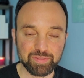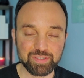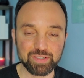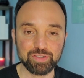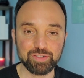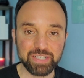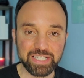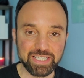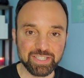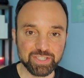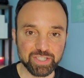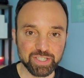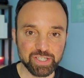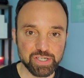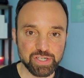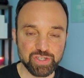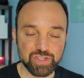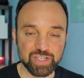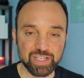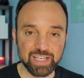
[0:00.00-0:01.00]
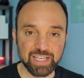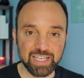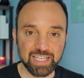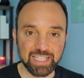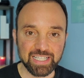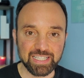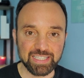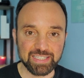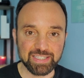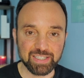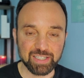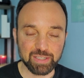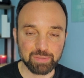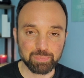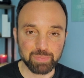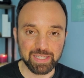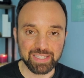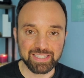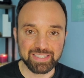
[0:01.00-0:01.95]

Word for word: the research done by the